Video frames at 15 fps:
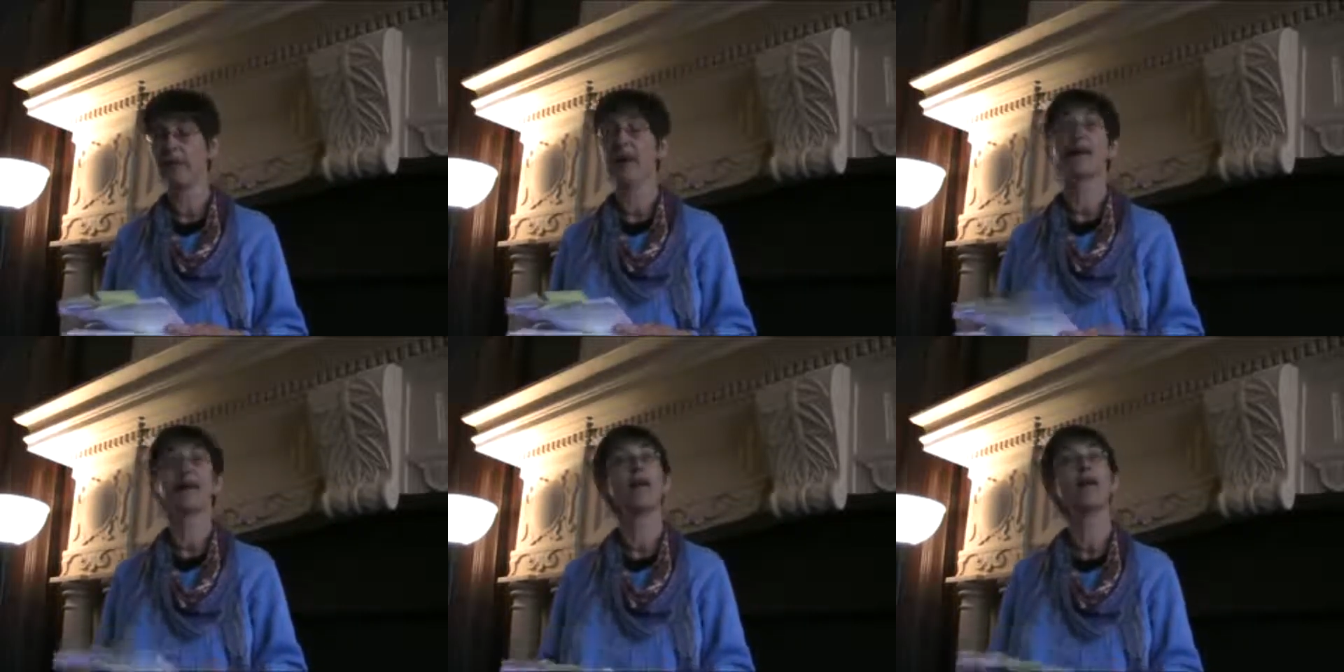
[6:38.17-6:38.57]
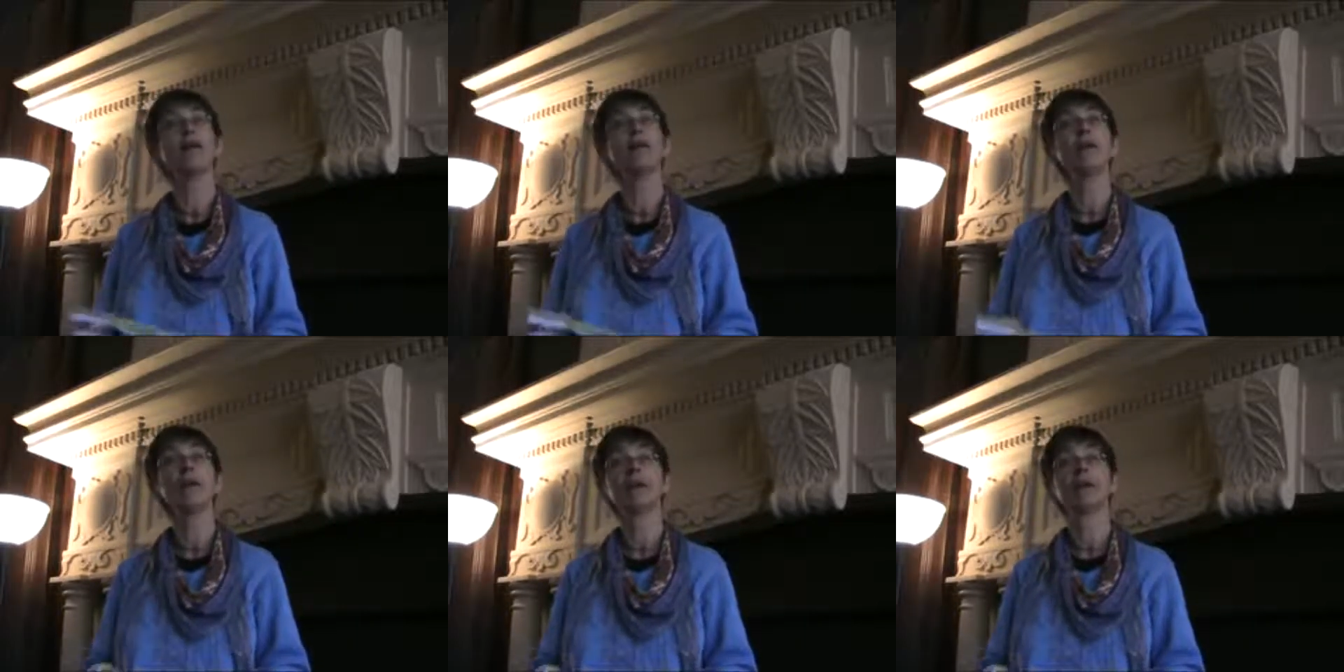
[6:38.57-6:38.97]
half the
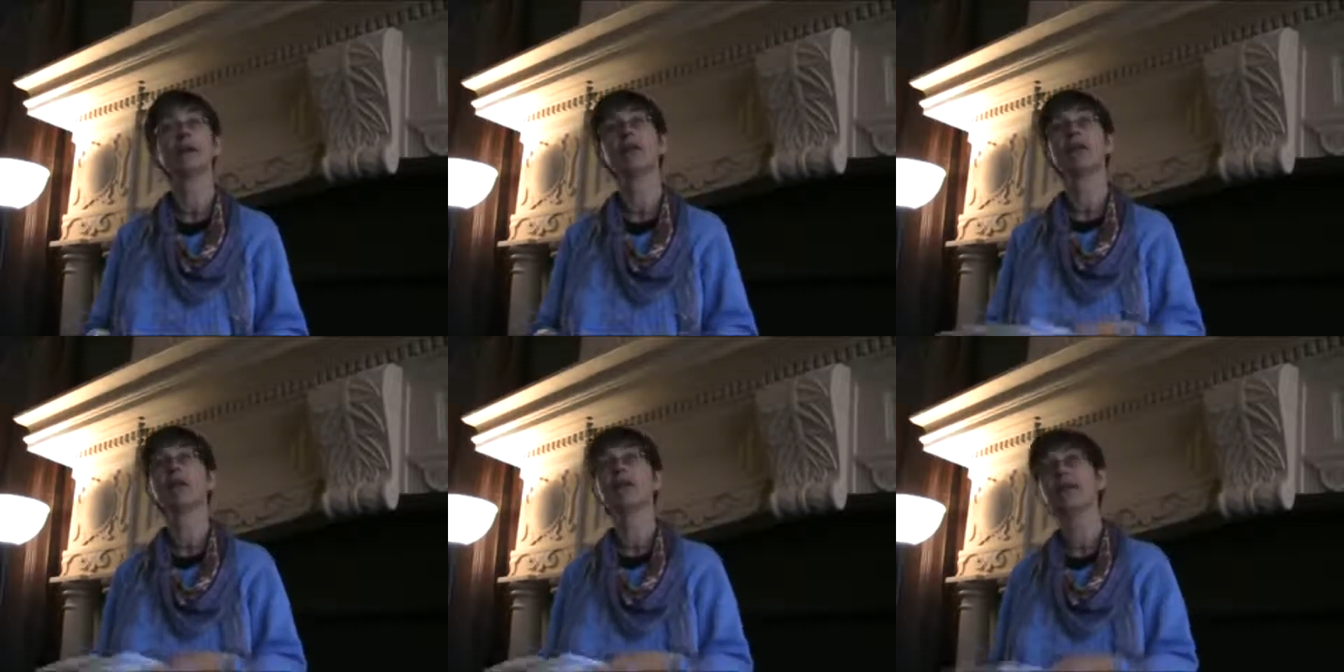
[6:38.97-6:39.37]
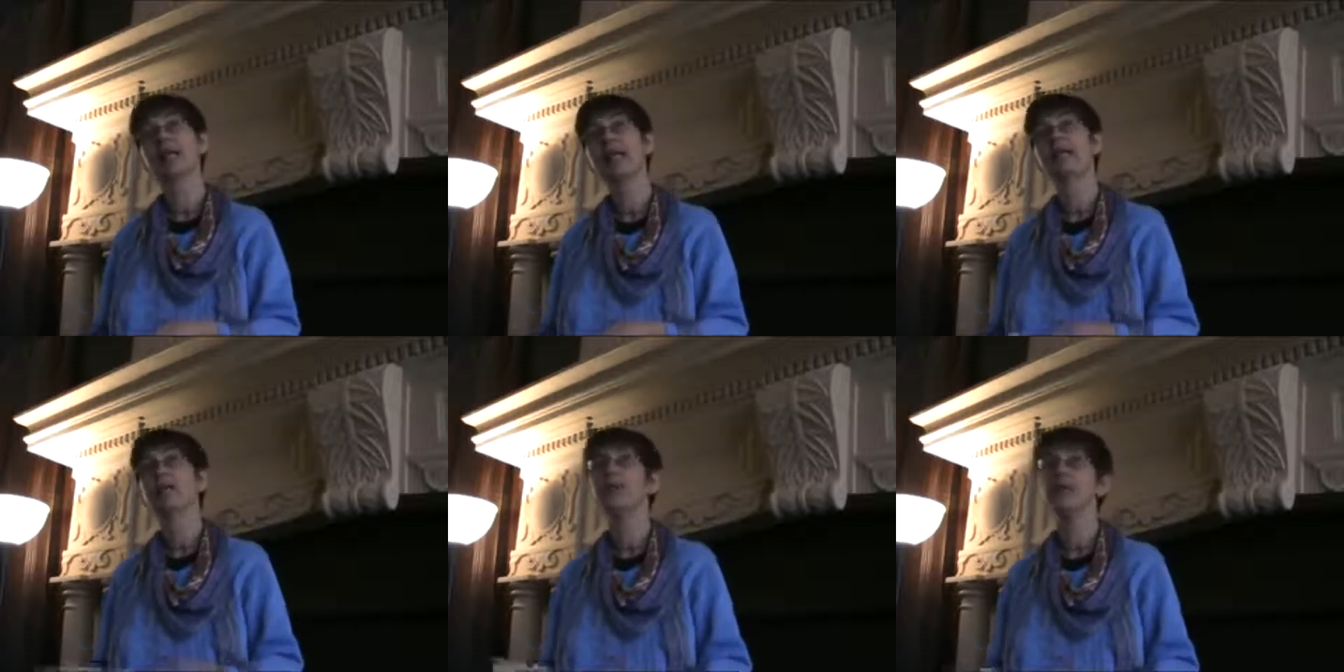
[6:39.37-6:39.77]
poem, but I can't
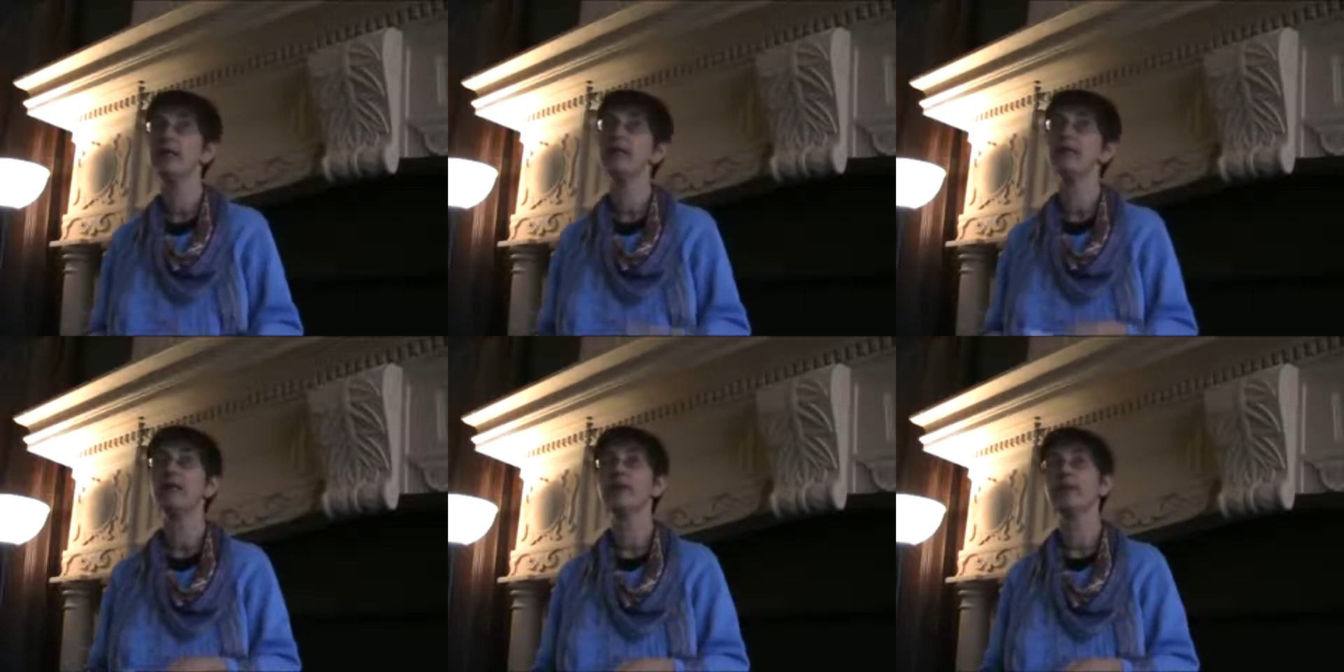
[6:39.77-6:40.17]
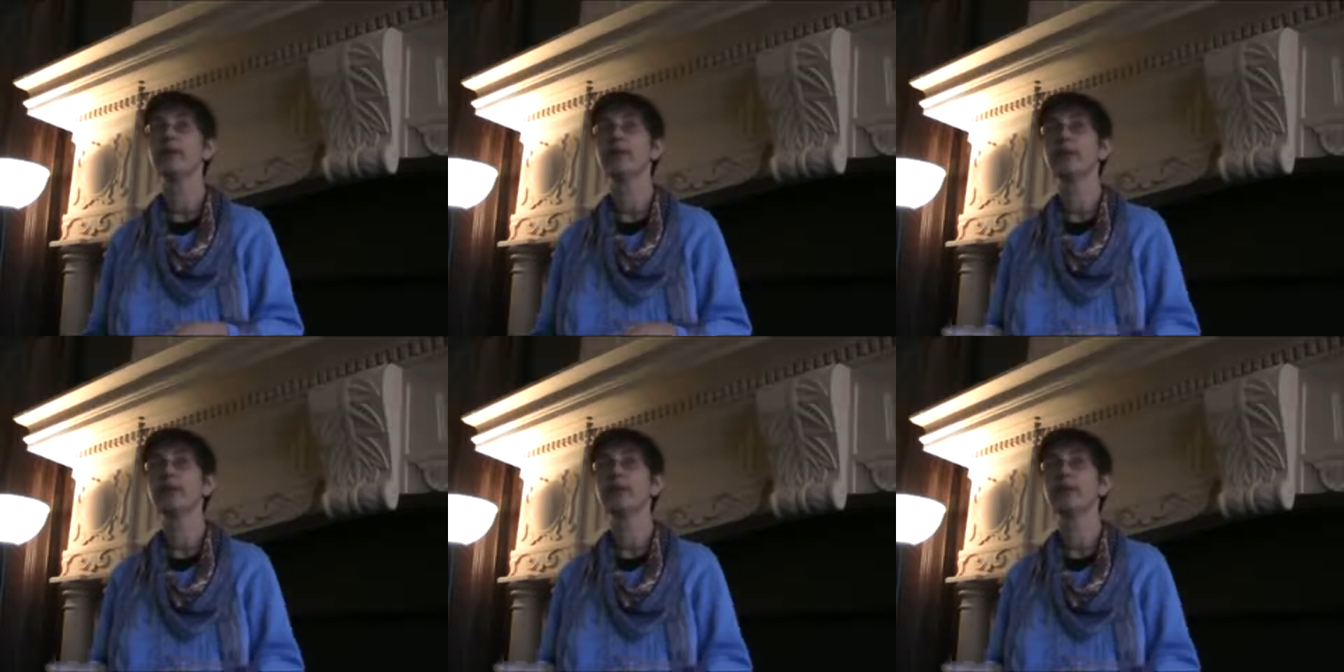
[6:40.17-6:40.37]
ask Tess